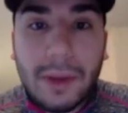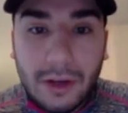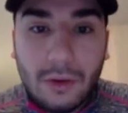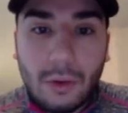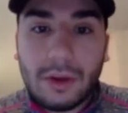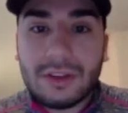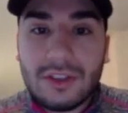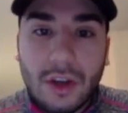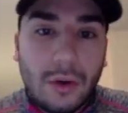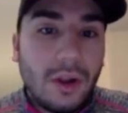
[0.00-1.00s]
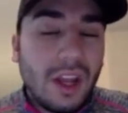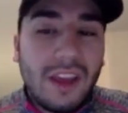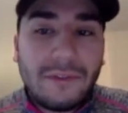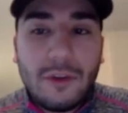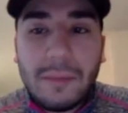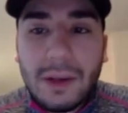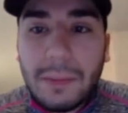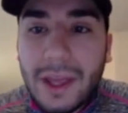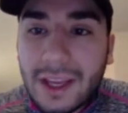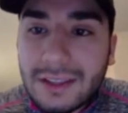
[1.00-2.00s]
Bitcoin. So if you've
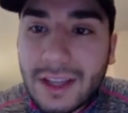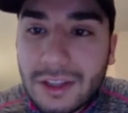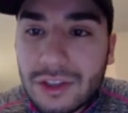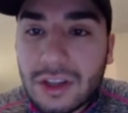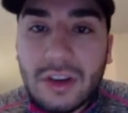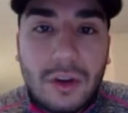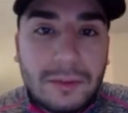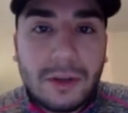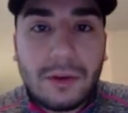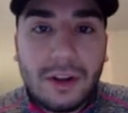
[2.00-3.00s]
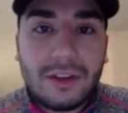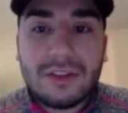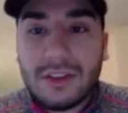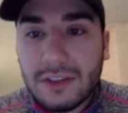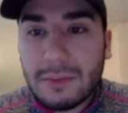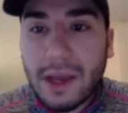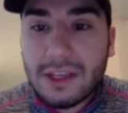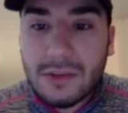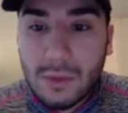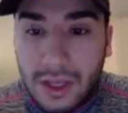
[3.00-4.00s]
been paying attention to cryptocurrency this
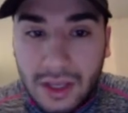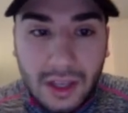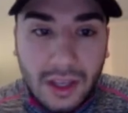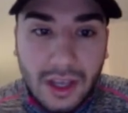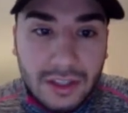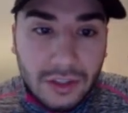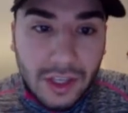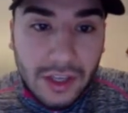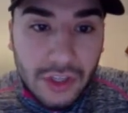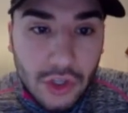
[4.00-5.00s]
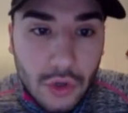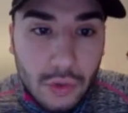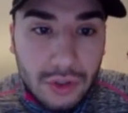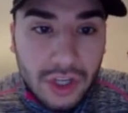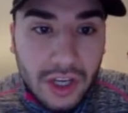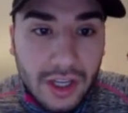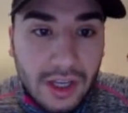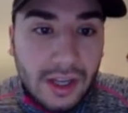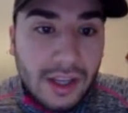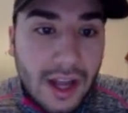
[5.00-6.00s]
past week, it took a huge hit.
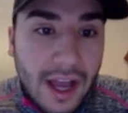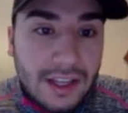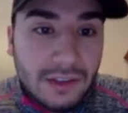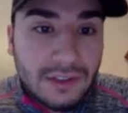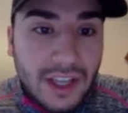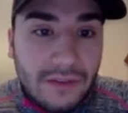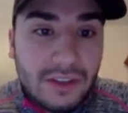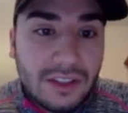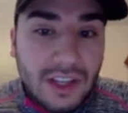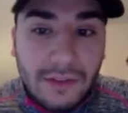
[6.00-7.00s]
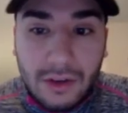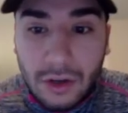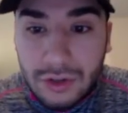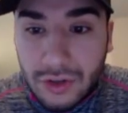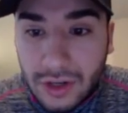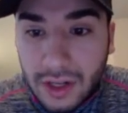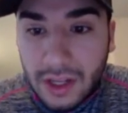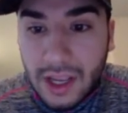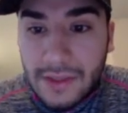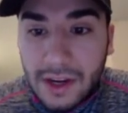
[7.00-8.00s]
It hit highs of 7,700,
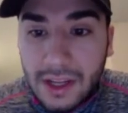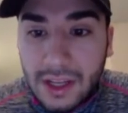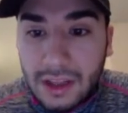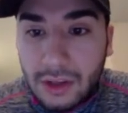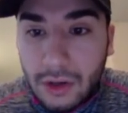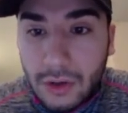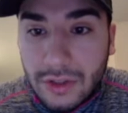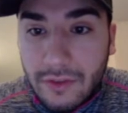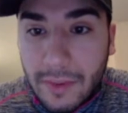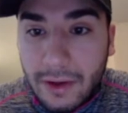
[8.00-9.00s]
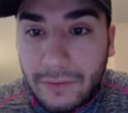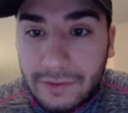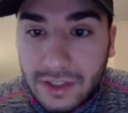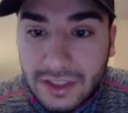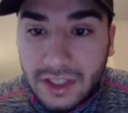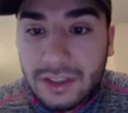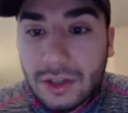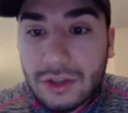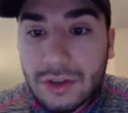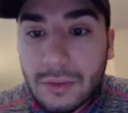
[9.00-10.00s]
and then it hit lows of about
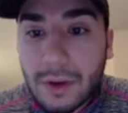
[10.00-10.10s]
5,600.